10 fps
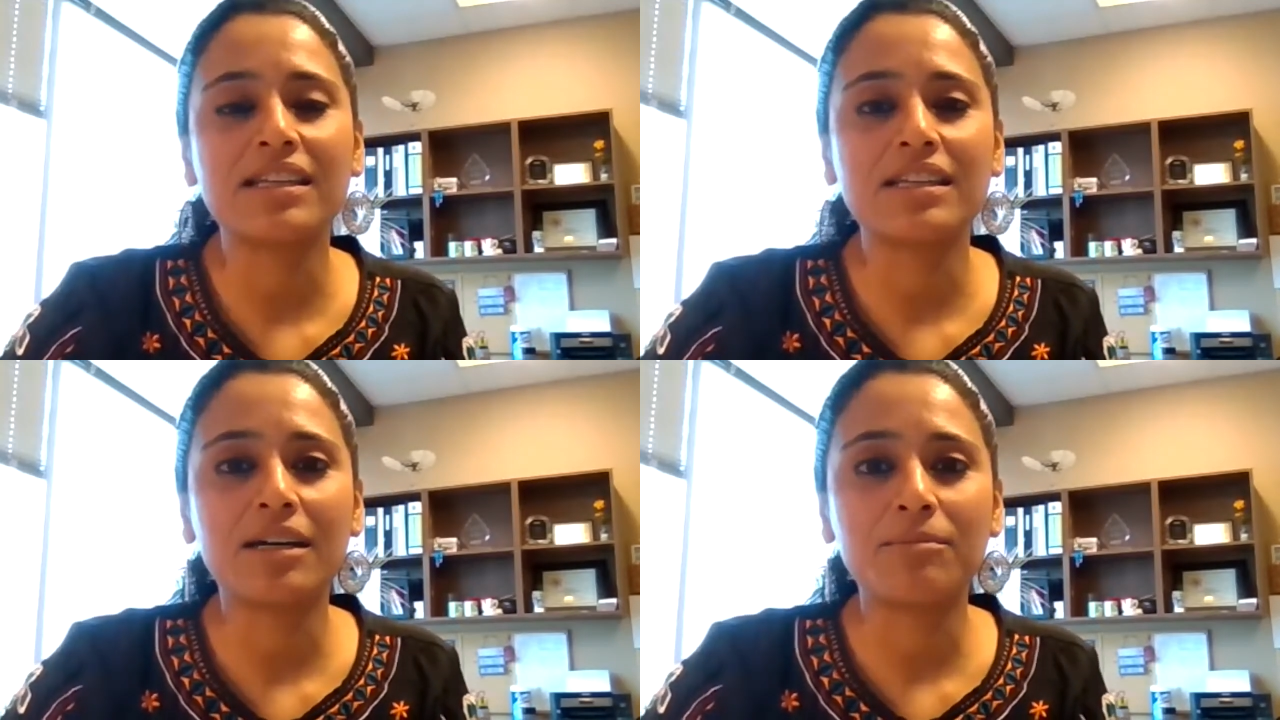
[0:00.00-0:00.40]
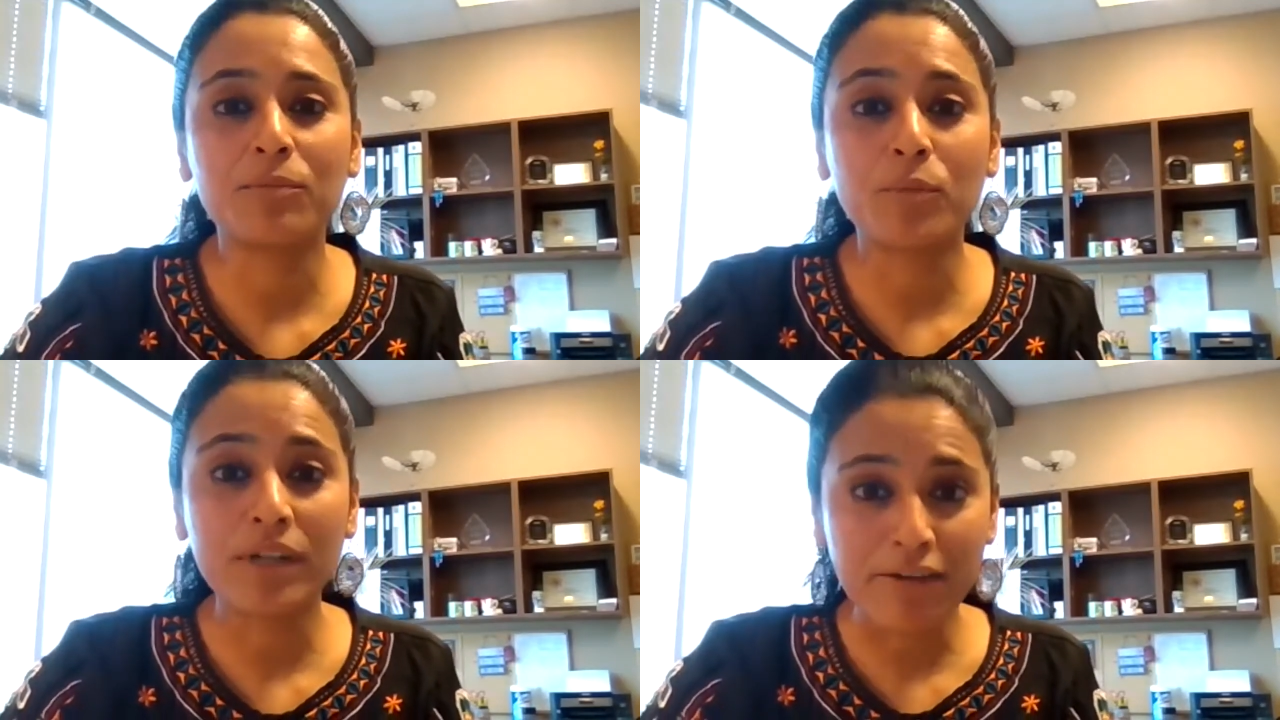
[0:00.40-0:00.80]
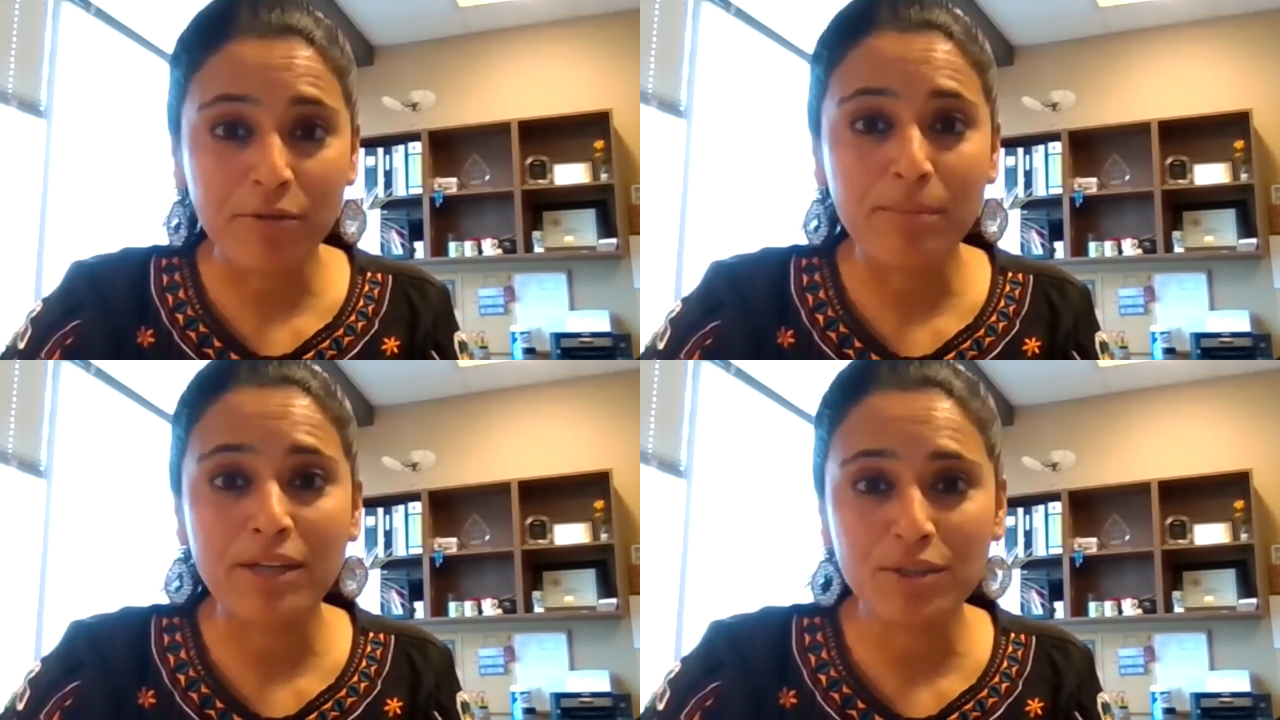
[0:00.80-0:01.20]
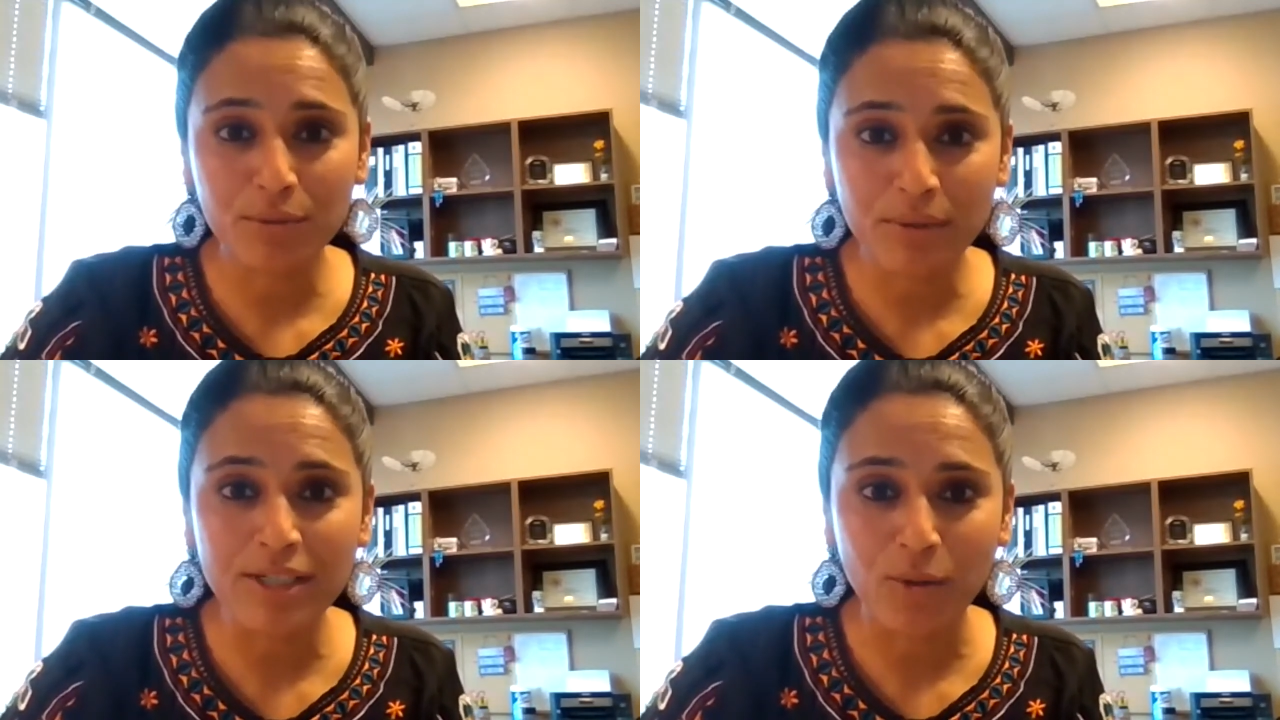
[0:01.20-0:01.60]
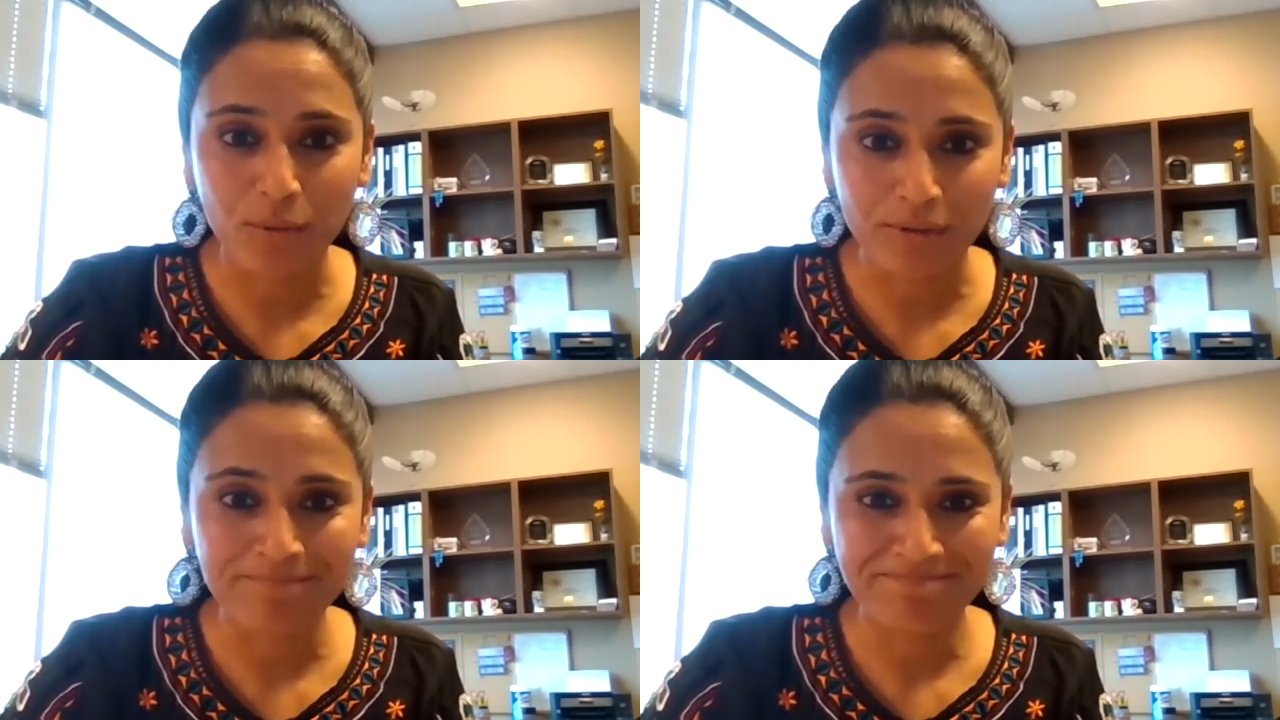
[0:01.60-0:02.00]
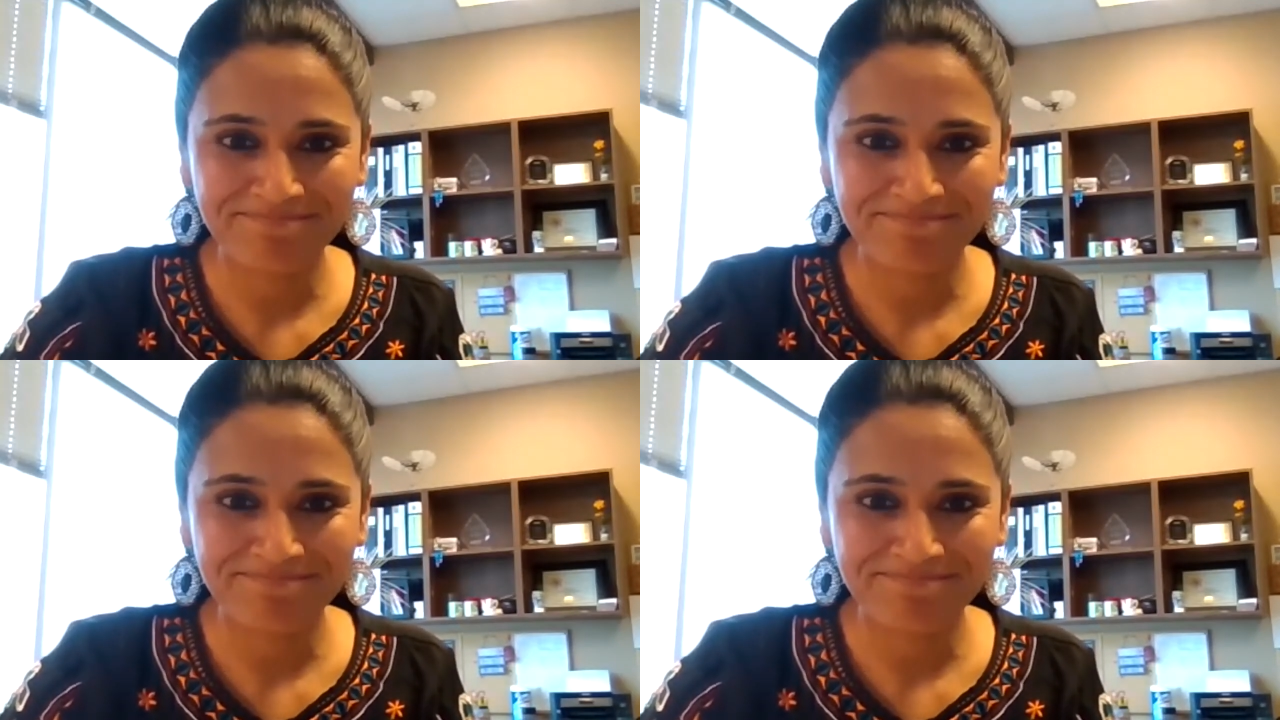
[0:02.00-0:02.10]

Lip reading: that we're never meant to do it alone.